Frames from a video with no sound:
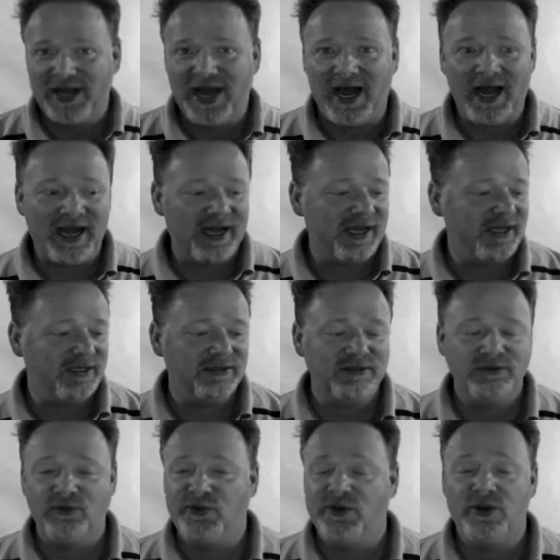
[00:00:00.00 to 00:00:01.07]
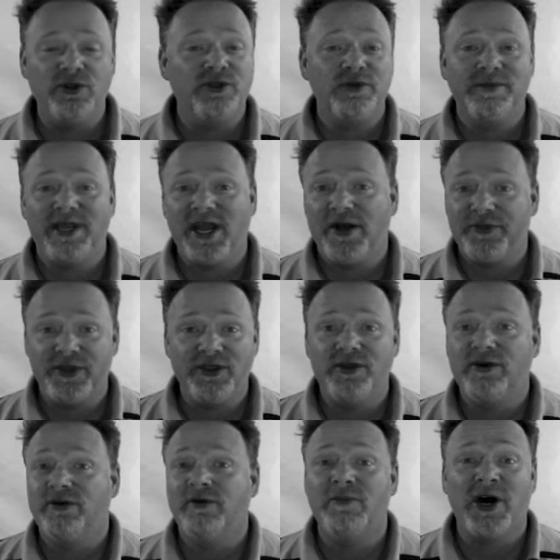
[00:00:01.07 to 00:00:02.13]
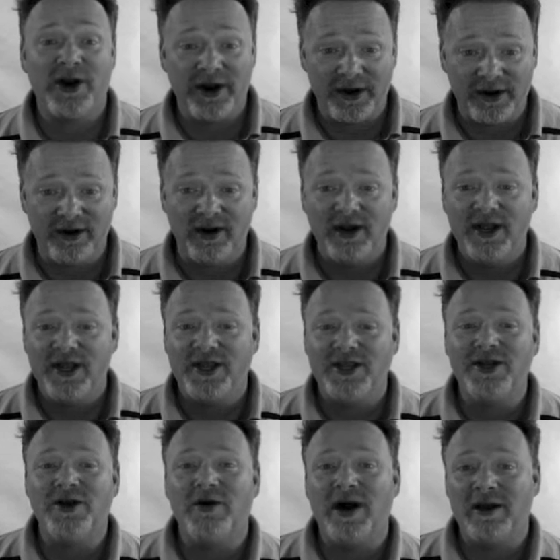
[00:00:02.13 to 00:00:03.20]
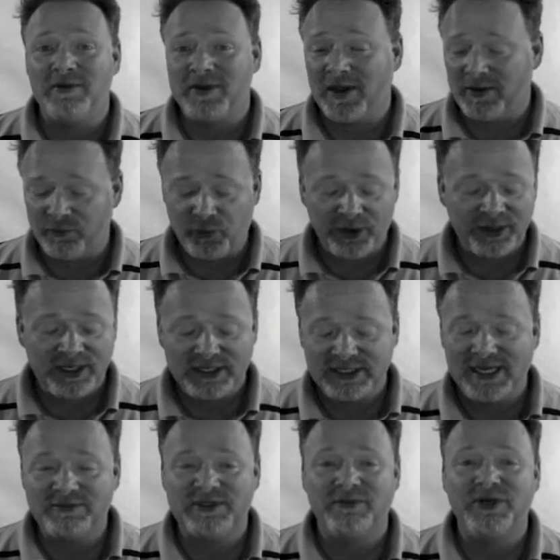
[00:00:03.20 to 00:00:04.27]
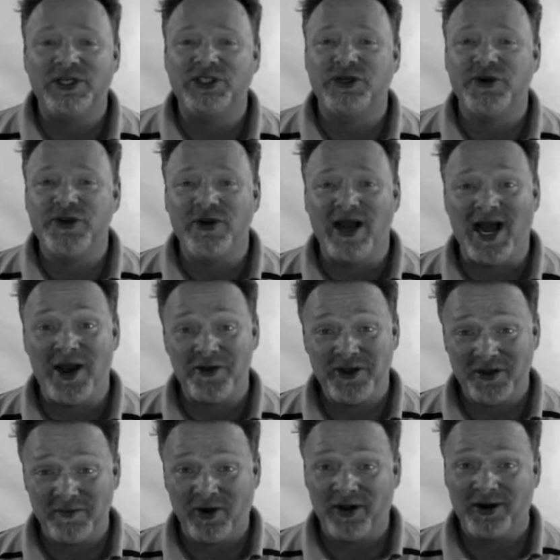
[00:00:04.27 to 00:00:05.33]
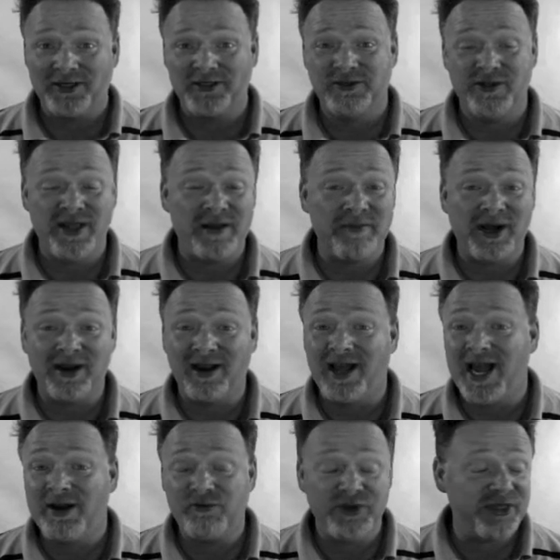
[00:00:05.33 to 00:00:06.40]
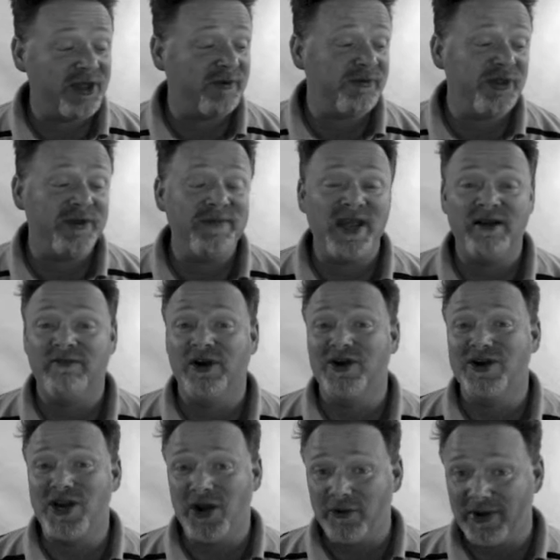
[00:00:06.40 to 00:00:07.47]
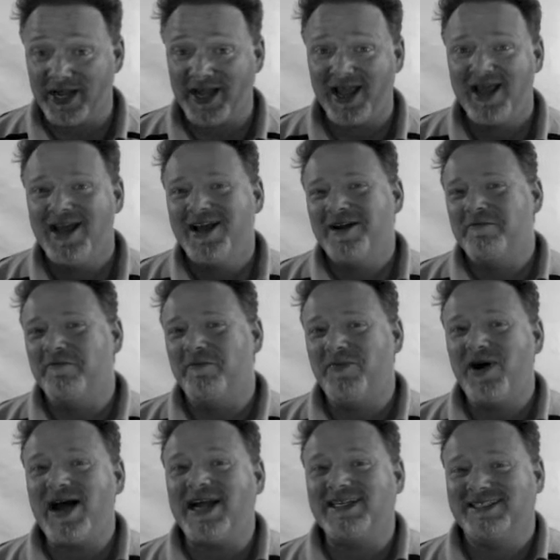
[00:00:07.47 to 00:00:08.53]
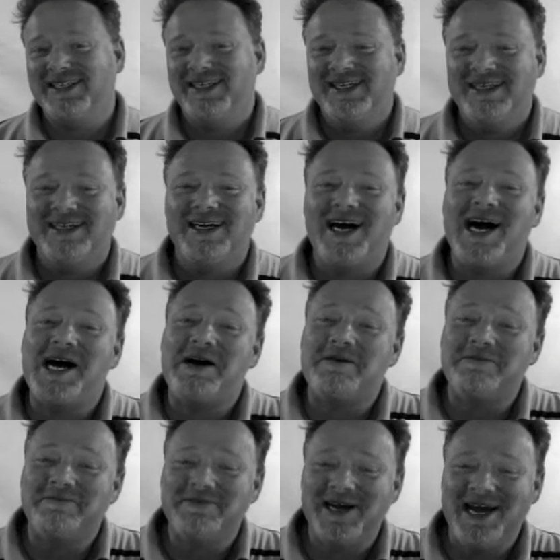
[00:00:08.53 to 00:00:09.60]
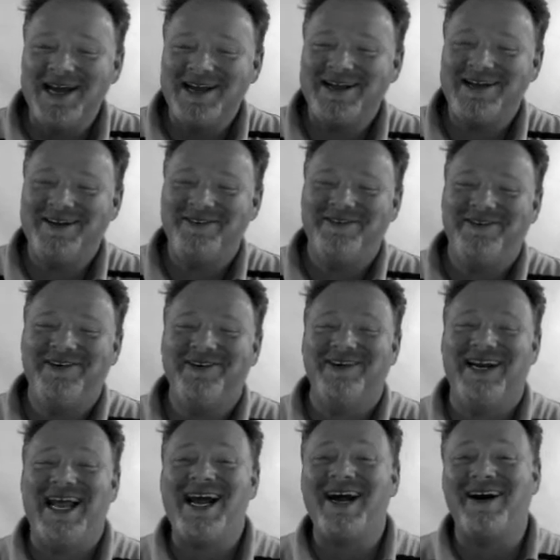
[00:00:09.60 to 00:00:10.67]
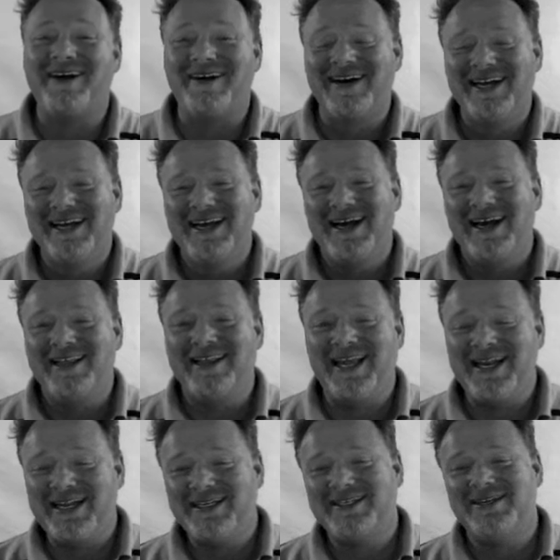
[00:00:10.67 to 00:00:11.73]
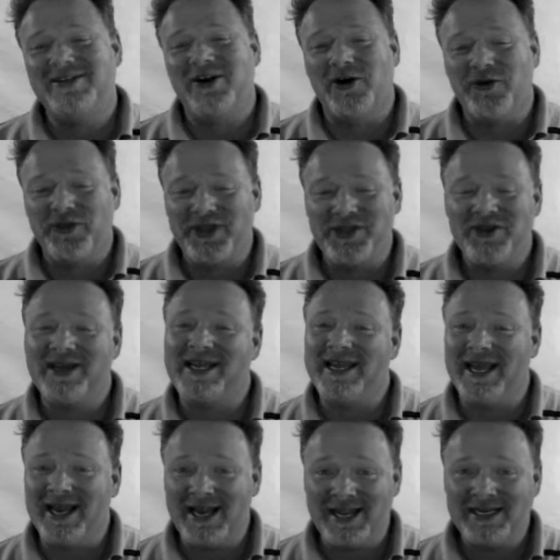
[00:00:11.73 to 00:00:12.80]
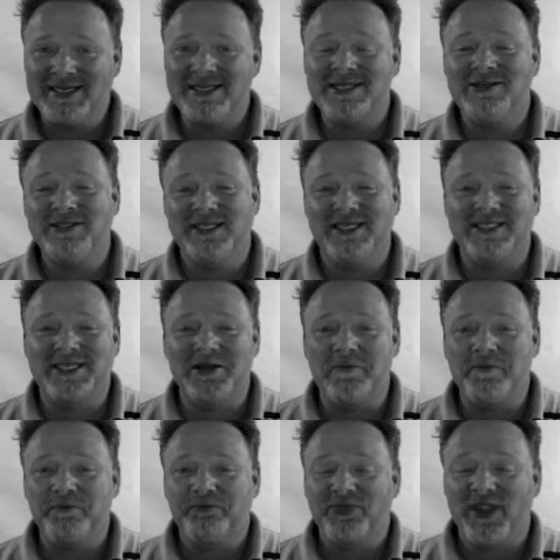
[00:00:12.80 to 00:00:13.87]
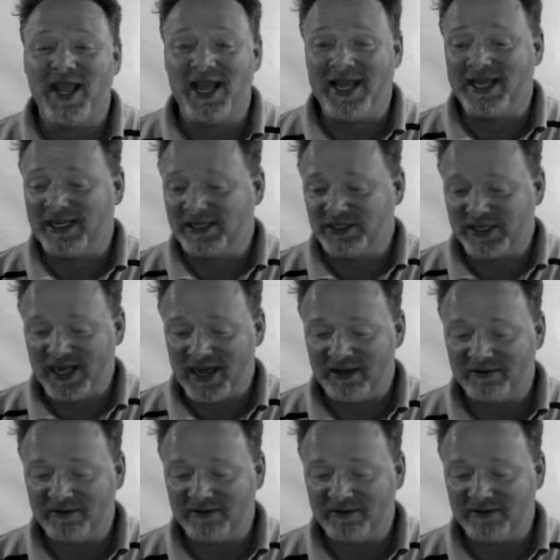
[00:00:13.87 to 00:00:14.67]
a YouTube account that you don't monitor. One of these tips, I'm going to show you how you can monitor them online without them ever knowing. But for now, they need to know that you can get into their system and